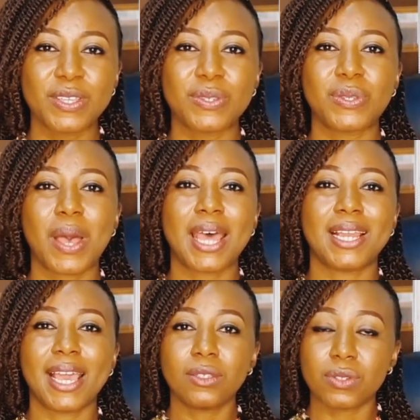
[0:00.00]
So
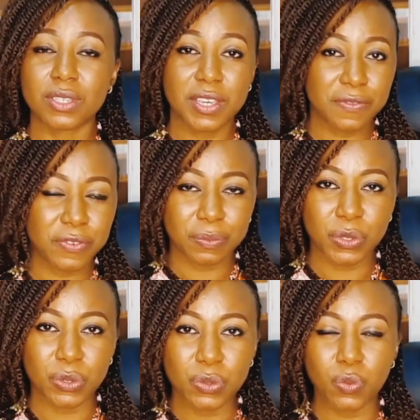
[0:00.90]
I'd like to hear
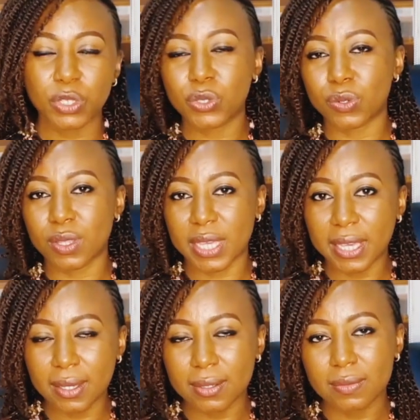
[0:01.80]
from you what you think.